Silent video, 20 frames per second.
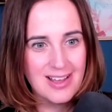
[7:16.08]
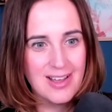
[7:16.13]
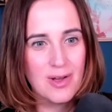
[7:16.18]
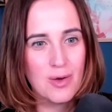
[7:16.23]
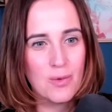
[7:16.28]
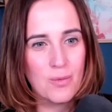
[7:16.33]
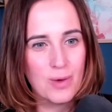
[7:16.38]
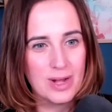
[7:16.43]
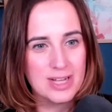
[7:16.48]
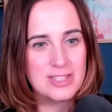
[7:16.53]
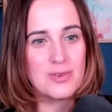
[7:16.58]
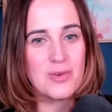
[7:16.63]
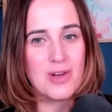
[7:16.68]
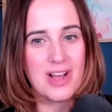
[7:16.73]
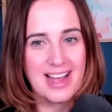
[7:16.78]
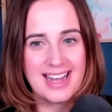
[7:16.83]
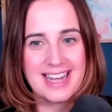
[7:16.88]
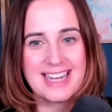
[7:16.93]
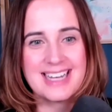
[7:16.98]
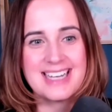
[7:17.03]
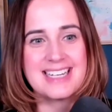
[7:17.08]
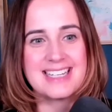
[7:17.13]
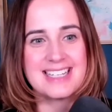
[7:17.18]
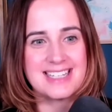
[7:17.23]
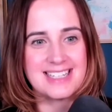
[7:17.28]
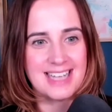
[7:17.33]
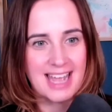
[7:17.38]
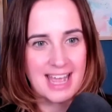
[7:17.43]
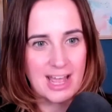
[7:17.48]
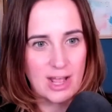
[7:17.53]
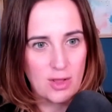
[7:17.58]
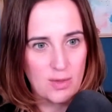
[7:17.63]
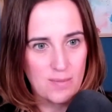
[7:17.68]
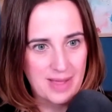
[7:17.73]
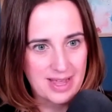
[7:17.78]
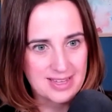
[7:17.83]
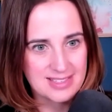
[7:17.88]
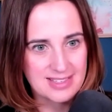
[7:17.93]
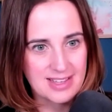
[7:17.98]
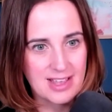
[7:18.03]
What do I need to tell
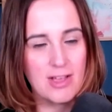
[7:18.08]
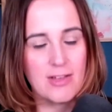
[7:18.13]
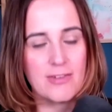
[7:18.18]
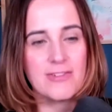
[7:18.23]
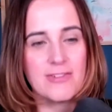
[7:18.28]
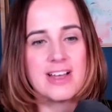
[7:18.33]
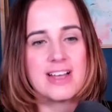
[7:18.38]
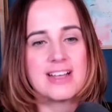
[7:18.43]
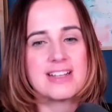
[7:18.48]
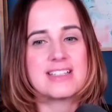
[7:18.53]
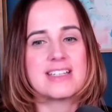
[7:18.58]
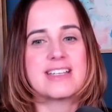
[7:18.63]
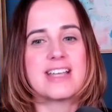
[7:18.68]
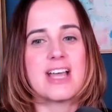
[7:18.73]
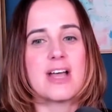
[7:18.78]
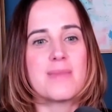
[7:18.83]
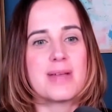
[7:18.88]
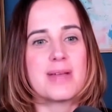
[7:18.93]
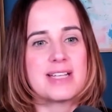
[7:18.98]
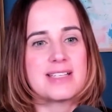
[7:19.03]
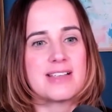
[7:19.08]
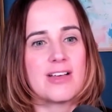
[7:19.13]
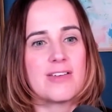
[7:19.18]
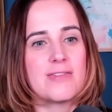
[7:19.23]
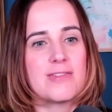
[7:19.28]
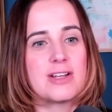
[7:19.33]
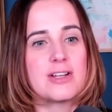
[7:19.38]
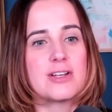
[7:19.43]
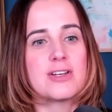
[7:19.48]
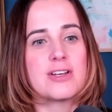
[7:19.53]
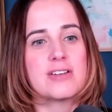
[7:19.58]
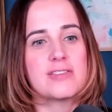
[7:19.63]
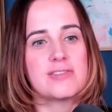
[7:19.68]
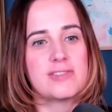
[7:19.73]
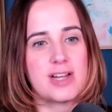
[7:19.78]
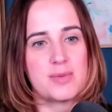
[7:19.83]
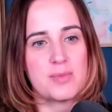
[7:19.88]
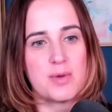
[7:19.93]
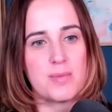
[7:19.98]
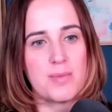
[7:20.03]
myself to get myself in a good
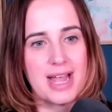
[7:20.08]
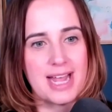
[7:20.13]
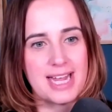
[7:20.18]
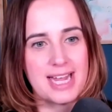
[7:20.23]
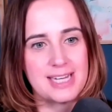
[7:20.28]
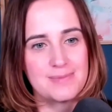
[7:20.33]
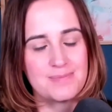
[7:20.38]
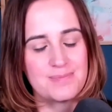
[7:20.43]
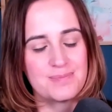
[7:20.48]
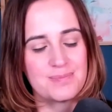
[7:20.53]
frame of mind?